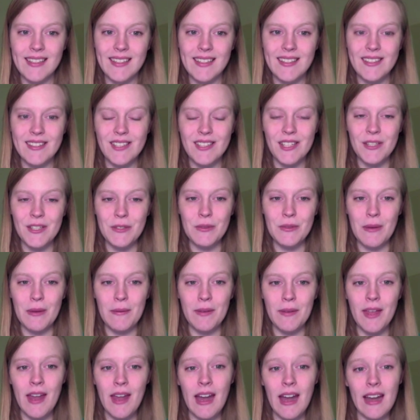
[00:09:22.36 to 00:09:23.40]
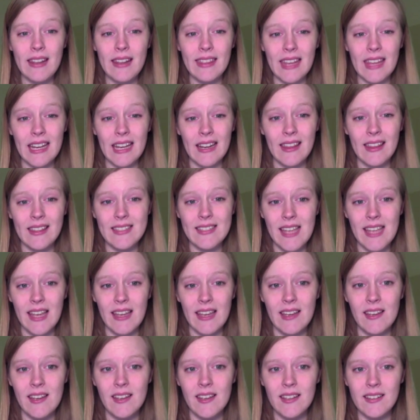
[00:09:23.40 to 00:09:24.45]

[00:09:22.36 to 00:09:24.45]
Just remember that at the end of the day,